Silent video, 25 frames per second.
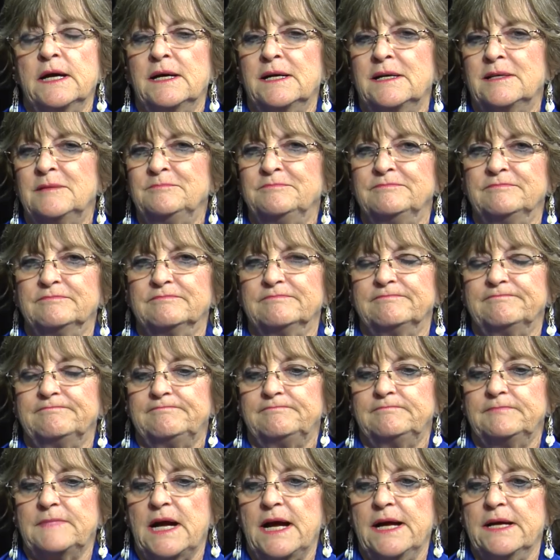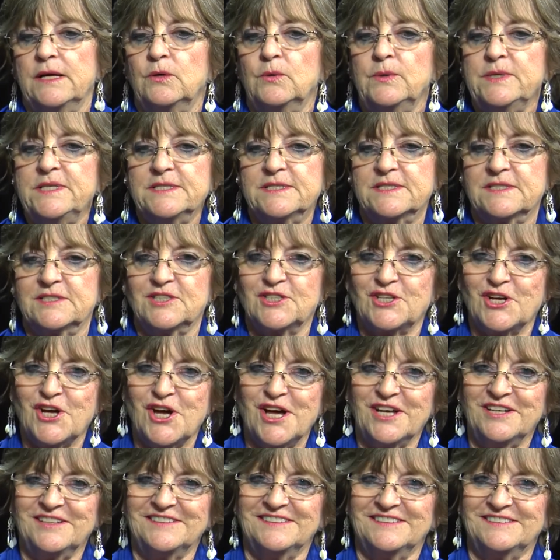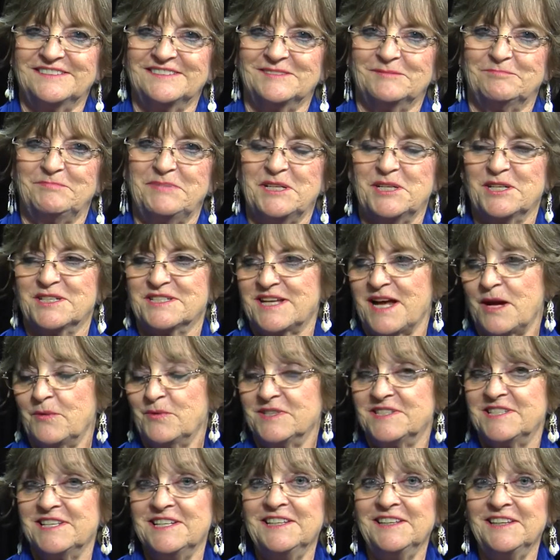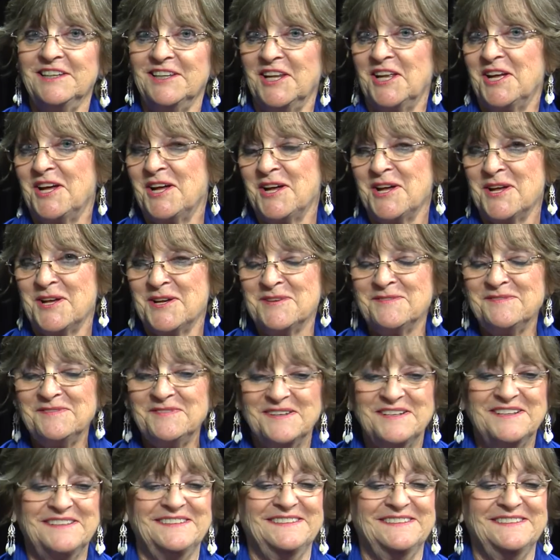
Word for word: um, I always thought, because I was in love,